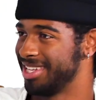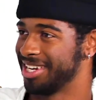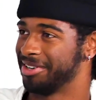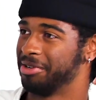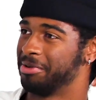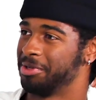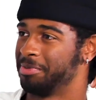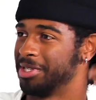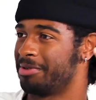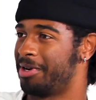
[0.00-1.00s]
Like I grew up with a
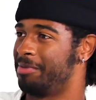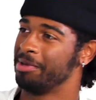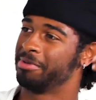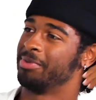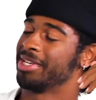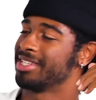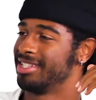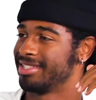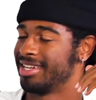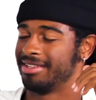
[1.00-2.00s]
bunch of white people in Mexico.
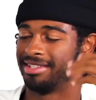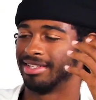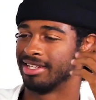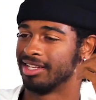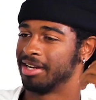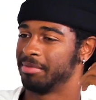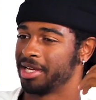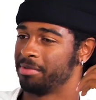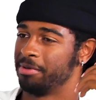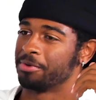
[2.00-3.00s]
It's not a lot of
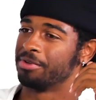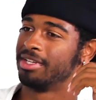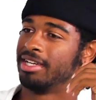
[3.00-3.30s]
black people.